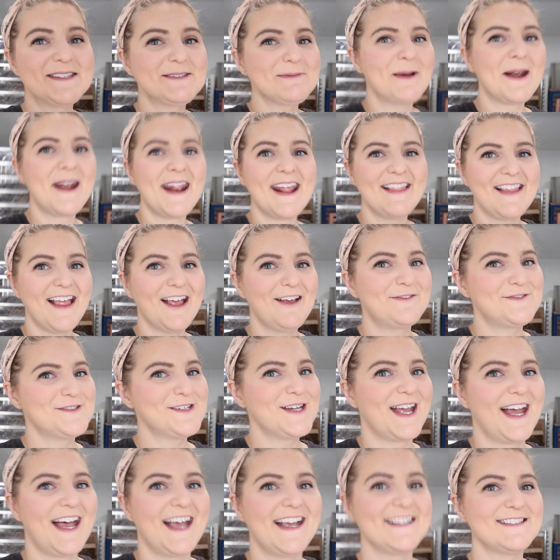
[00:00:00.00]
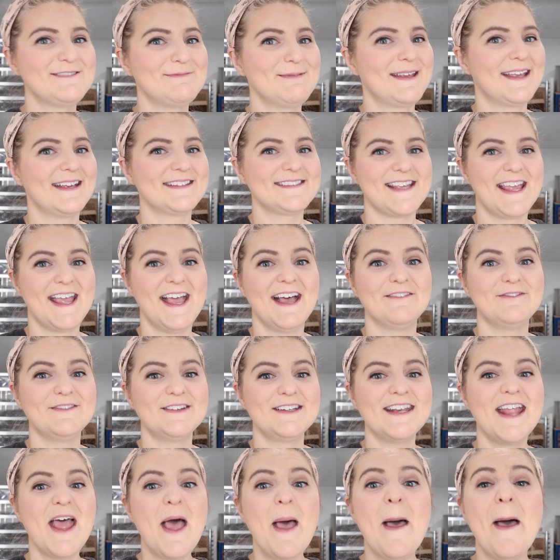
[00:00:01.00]
as when I left you guys because I
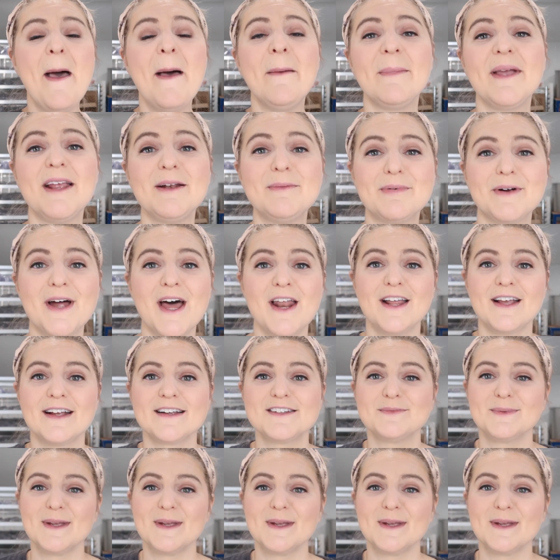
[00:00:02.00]
haven't made product.